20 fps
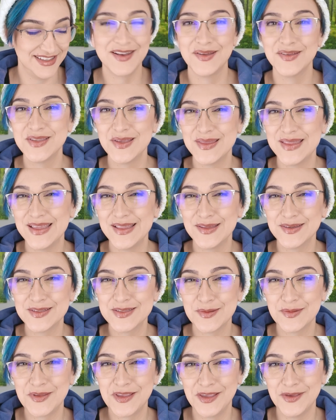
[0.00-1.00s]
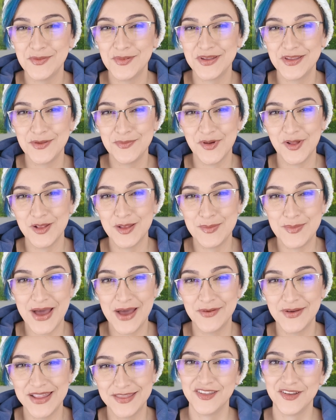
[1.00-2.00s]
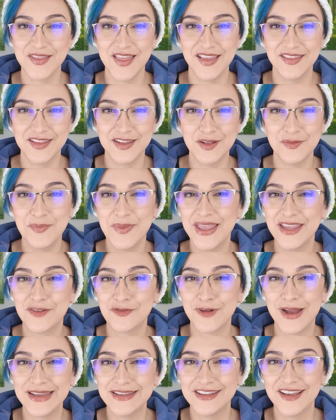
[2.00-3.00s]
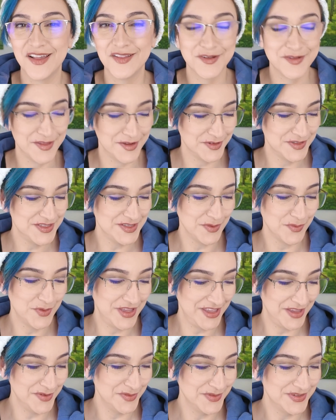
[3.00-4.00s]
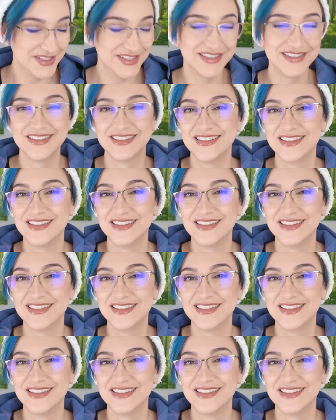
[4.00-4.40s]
And also they look so cute when you pull them out, and they're that little pink red color. They're so cute.